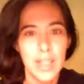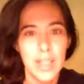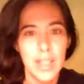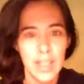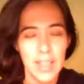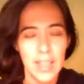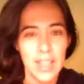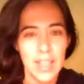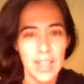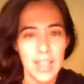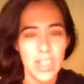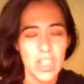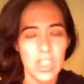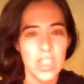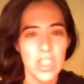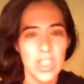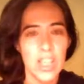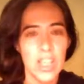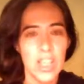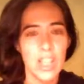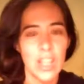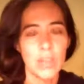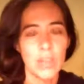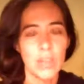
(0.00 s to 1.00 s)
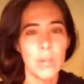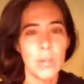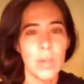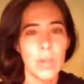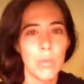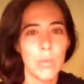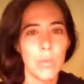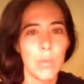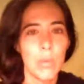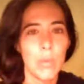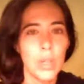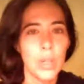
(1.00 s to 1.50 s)
It's just that you want to
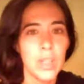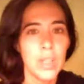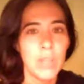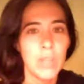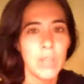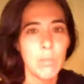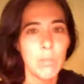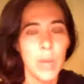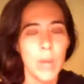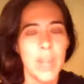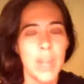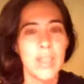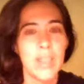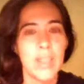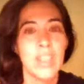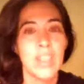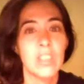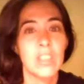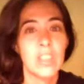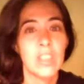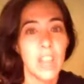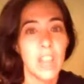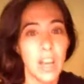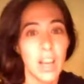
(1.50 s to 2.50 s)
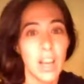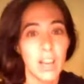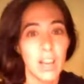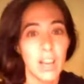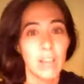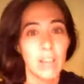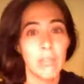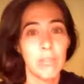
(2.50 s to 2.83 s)
work in a way that you love